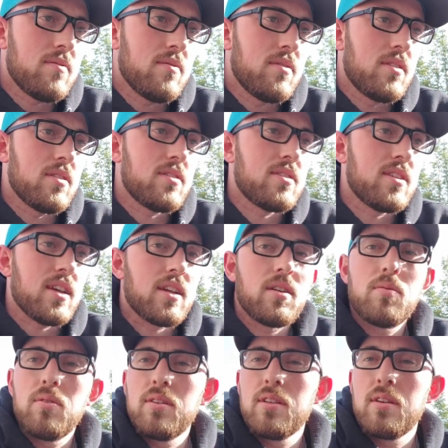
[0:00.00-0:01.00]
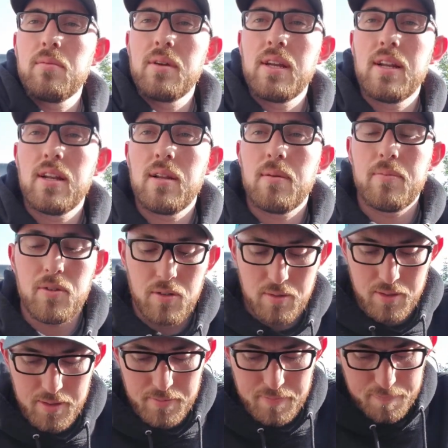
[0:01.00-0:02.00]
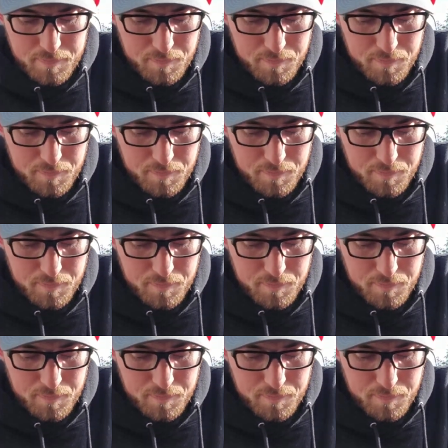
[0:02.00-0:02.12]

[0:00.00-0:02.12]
The second one that we ended up doing